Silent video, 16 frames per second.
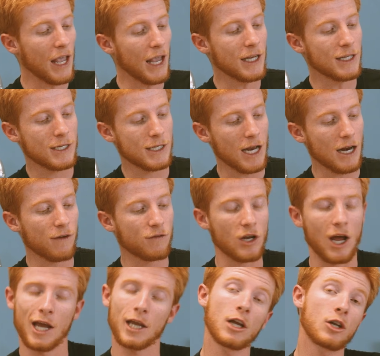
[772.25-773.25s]
Instead of
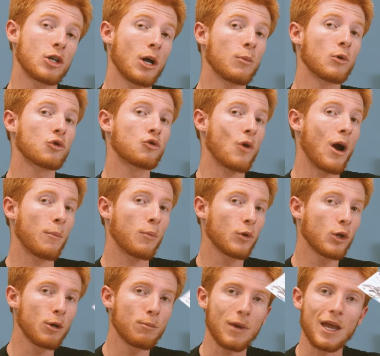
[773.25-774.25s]
tying a double
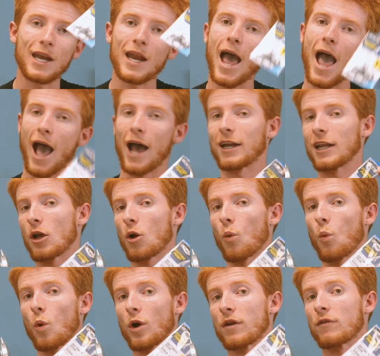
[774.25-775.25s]
dropper loop and adding
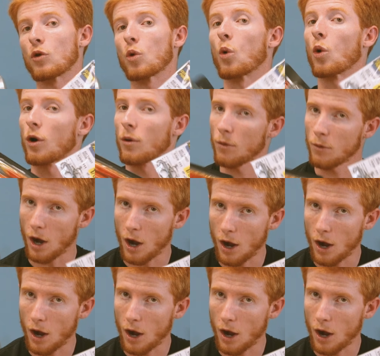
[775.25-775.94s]
one of your